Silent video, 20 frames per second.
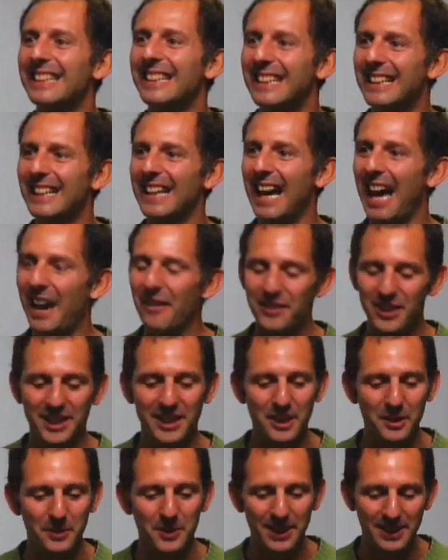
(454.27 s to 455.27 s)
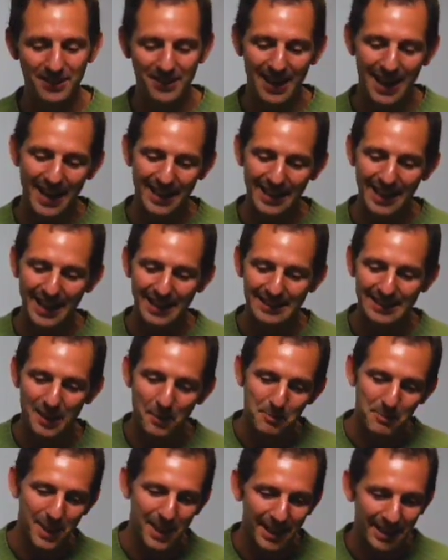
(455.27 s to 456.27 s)
Okay. Everything we try ends
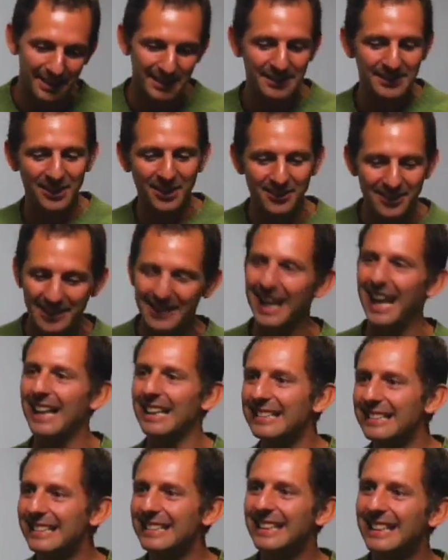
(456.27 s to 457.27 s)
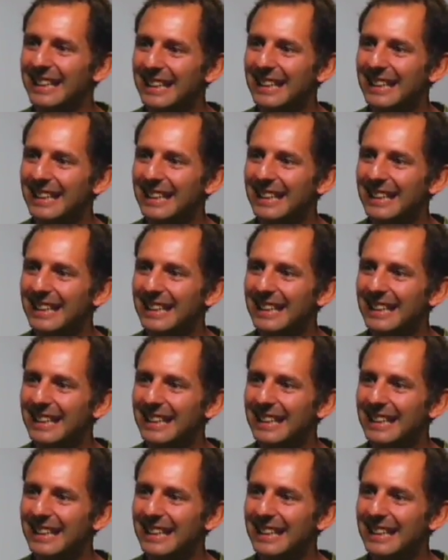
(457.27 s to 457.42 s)
up breaking something else.